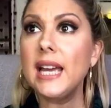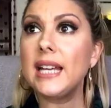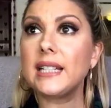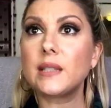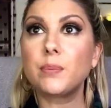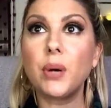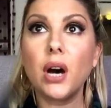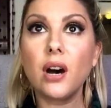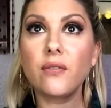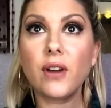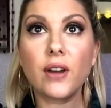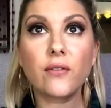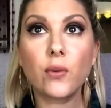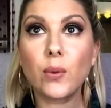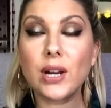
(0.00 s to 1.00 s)
It's
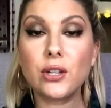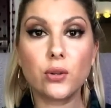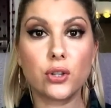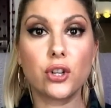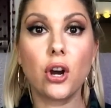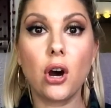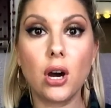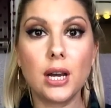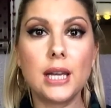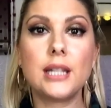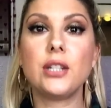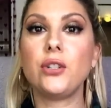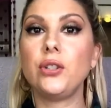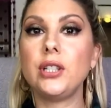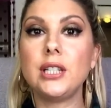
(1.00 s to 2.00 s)
perfect for when you're
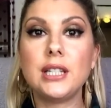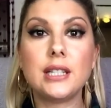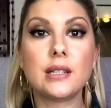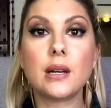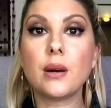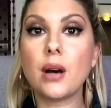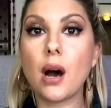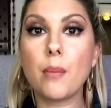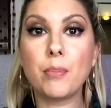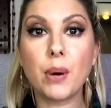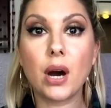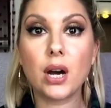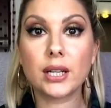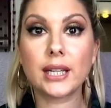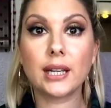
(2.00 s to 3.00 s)
tired and you need a
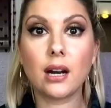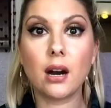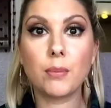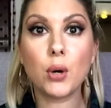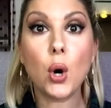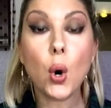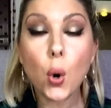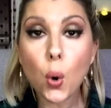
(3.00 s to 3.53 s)
perking up,